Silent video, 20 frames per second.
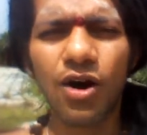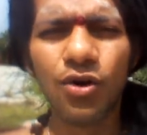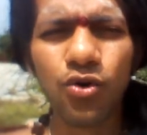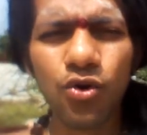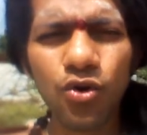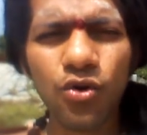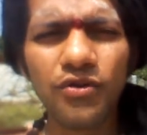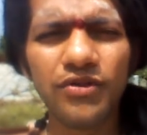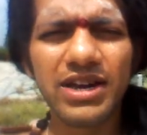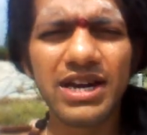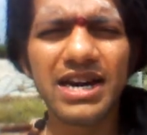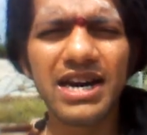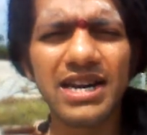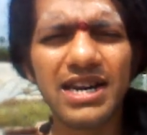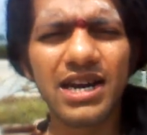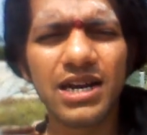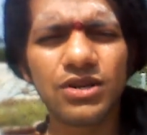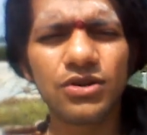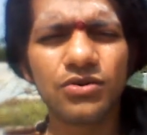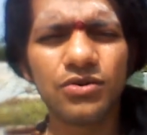who we
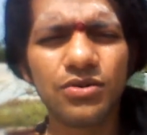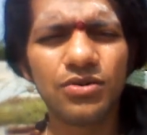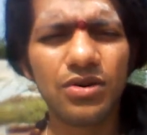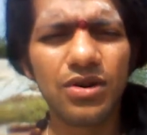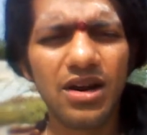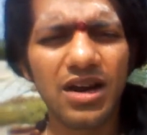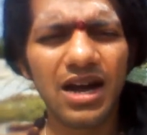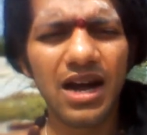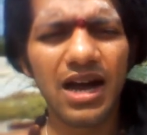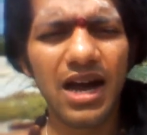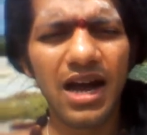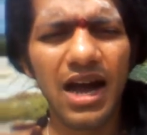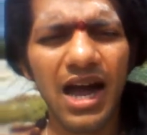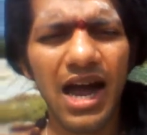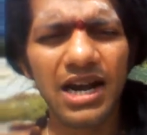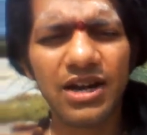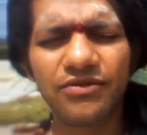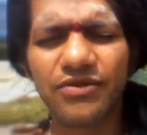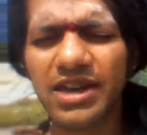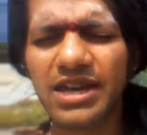connect to
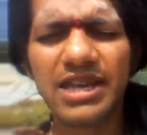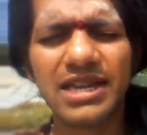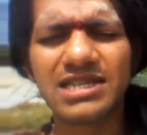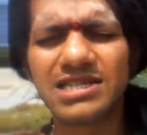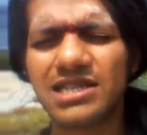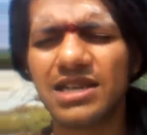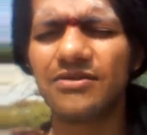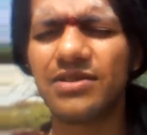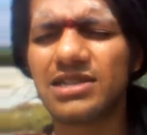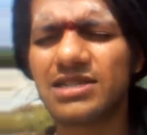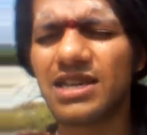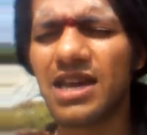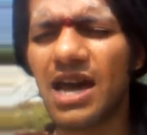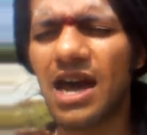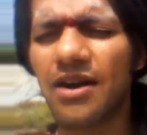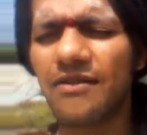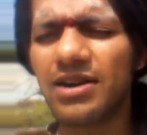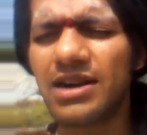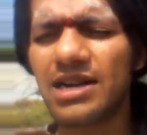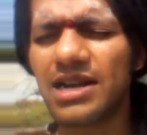at various levels. They
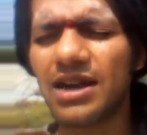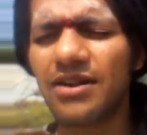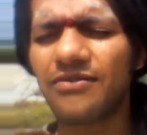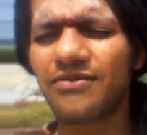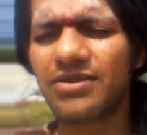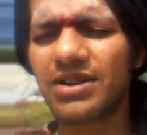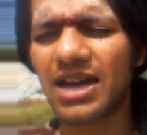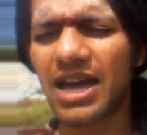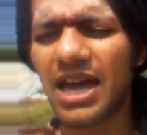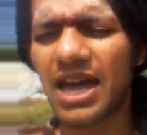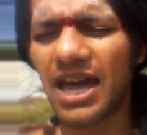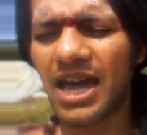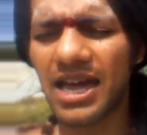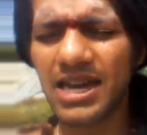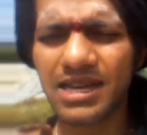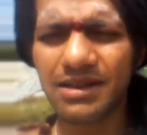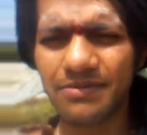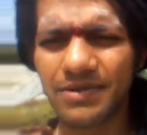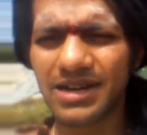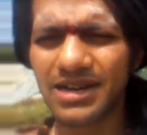haven't left
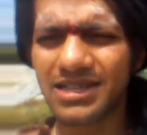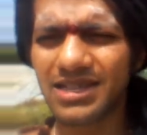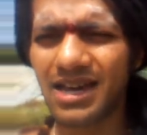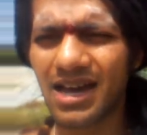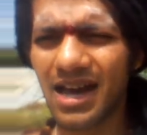anybody. They